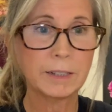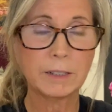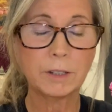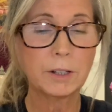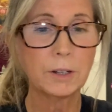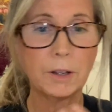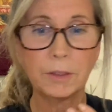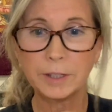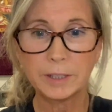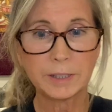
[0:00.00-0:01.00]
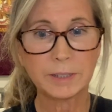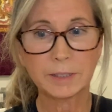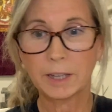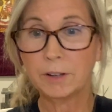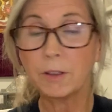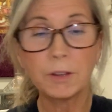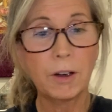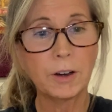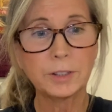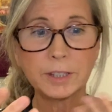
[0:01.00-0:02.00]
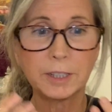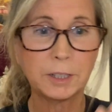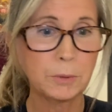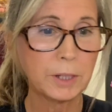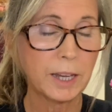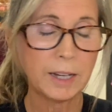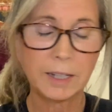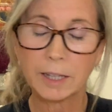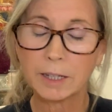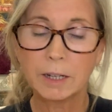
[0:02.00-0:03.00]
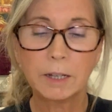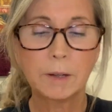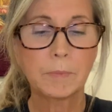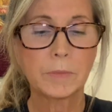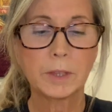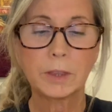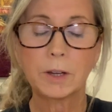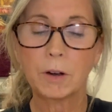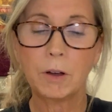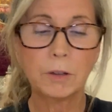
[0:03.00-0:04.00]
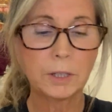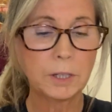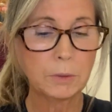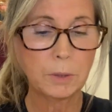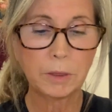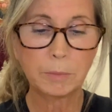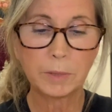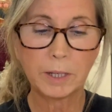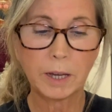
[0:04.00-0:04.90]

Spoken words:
Look at all this. And all the hearts that you were getting, like, they're all here with me.